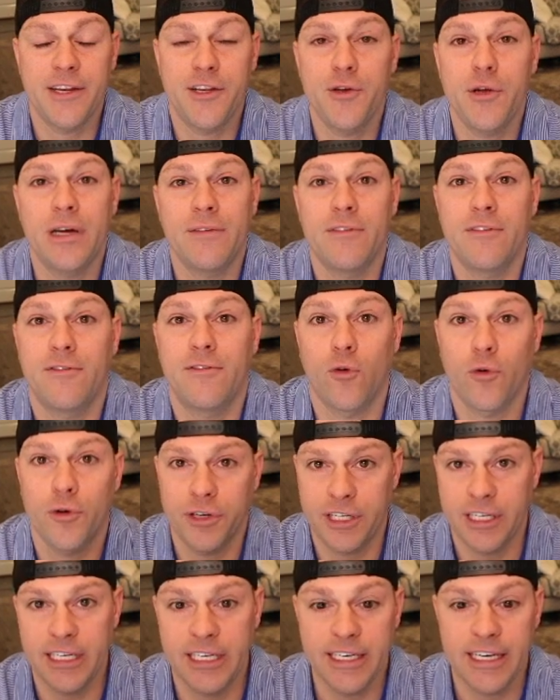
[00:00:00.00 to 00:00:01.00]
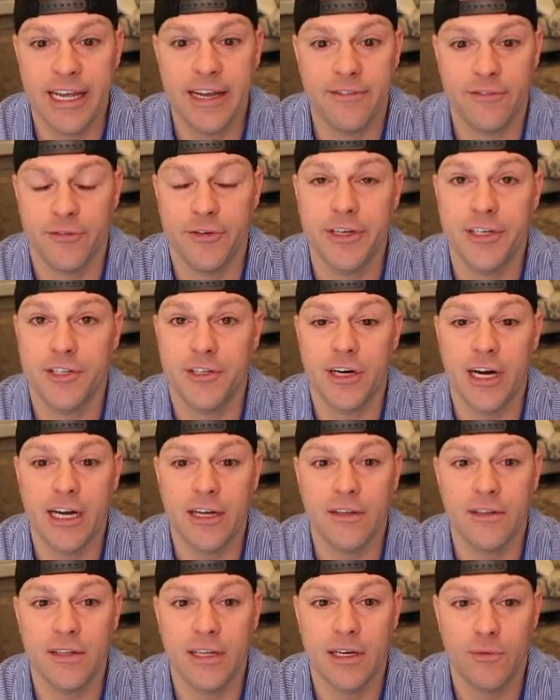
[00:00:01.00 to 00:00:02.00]
do have a 14 day free
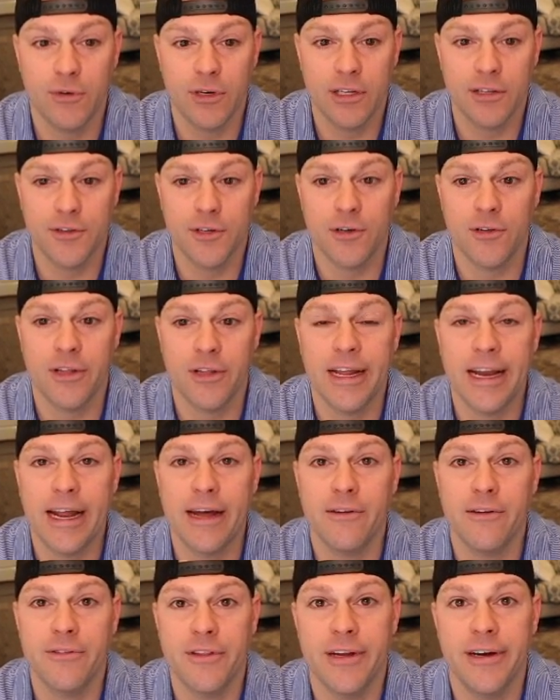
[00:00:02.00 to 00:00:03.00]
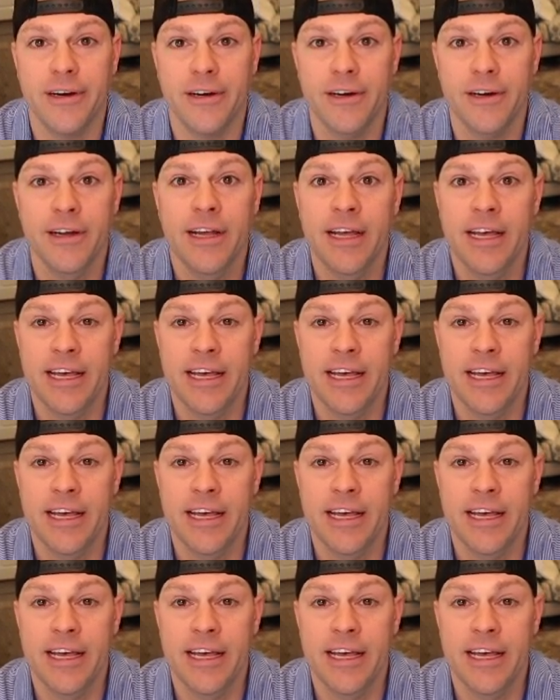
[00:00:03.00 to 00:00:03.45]
trial. I want to throw that out there.